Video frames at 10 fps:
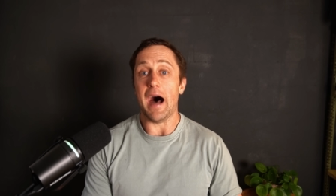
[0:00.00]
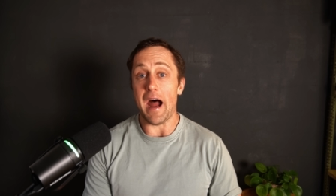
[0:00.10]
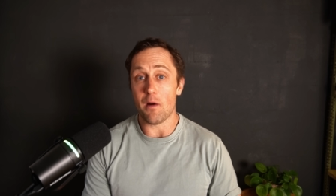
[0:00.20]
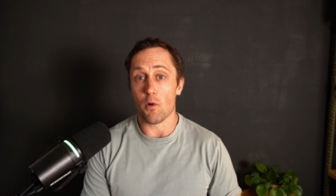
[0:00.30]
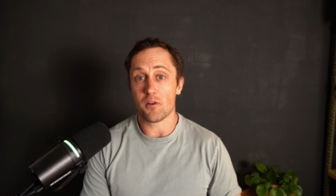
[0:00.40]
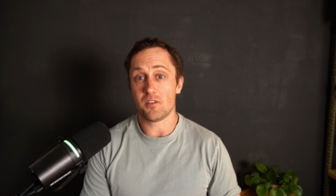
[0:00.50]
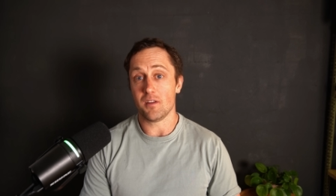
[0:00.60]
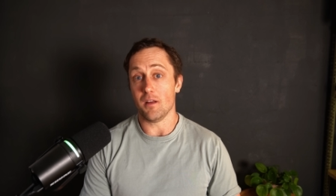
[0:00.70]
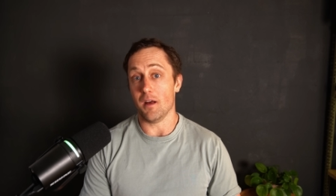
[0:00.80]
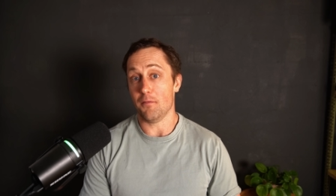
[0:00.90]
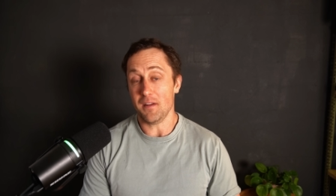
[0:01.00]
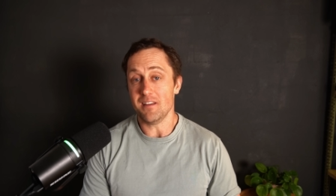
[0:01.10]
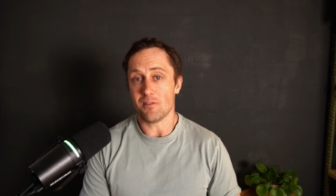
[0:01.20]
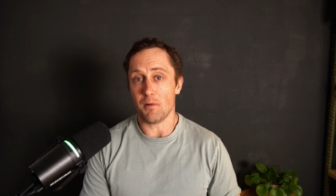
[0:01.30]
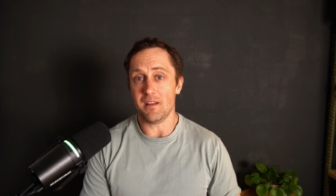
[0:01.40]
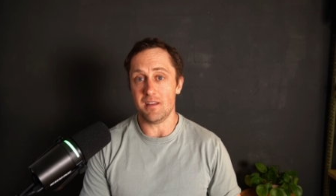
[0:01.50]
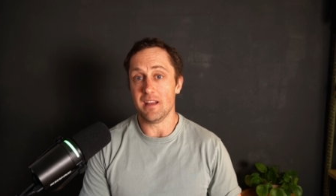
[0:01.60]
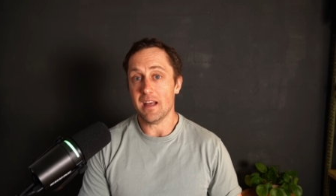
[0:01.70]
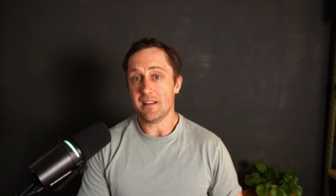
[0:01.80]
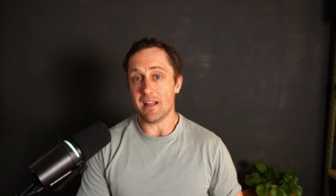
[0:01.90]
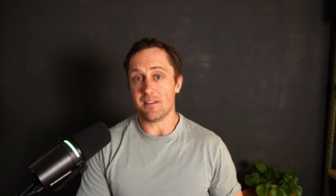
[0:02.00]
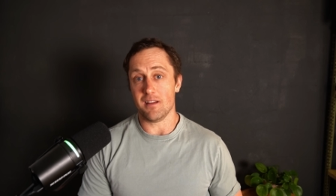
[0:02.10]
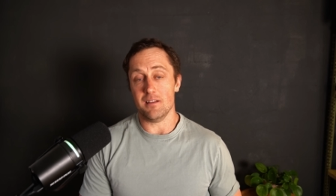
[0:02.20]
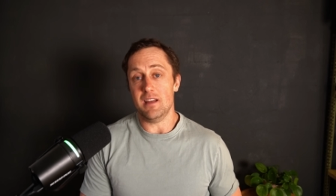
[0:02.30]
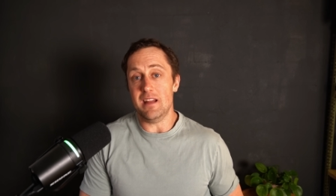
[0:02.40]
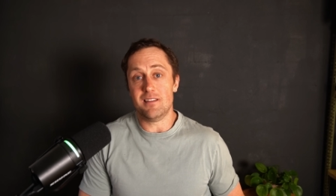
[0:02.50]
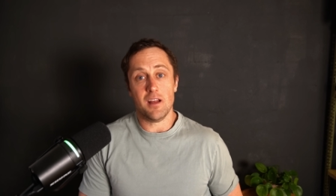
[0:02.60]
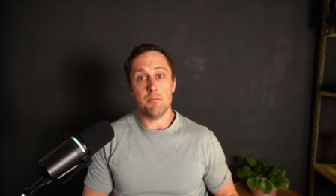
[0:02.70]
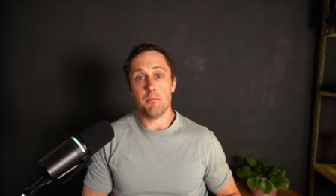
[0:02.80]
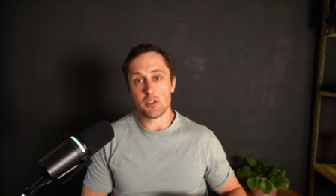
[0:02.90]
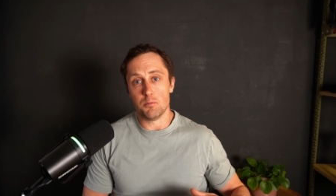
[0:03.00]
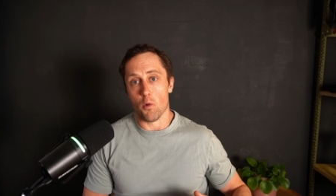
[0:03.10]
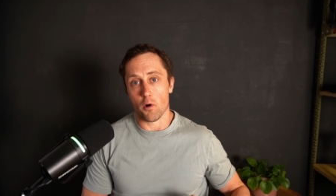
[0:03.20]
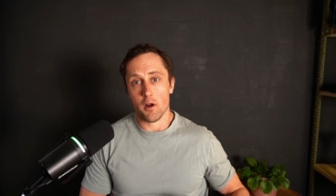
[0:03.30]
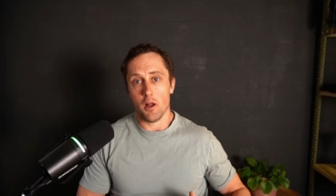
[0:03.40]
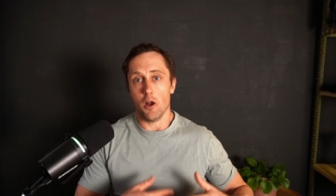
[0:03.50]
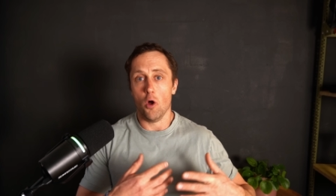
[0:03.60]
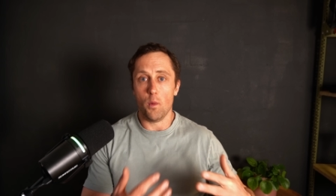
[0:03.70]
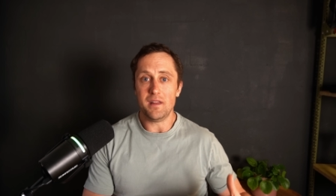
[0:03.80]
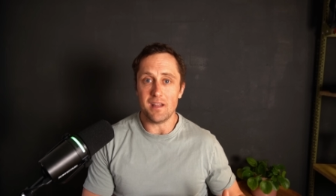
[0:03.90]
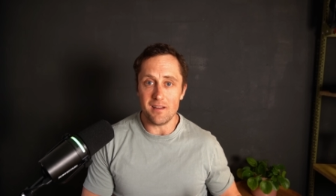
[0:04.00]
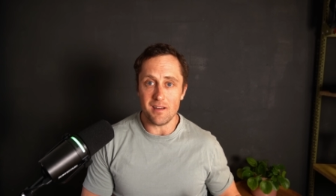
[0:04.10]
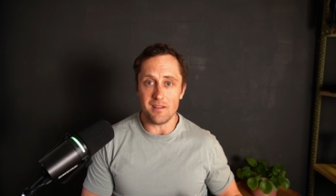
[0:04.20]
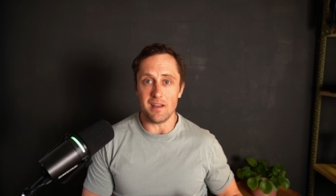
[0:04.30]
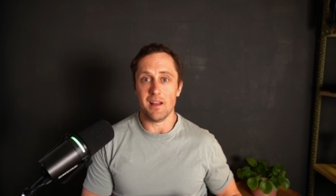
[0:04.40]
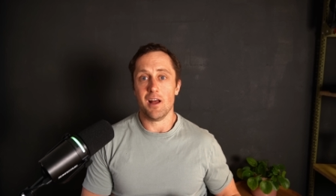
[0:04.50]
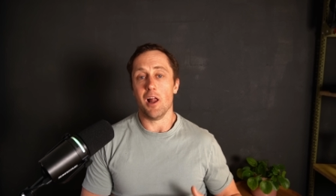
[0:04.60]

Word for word: HYROX fitness racing that needs much more low intensity,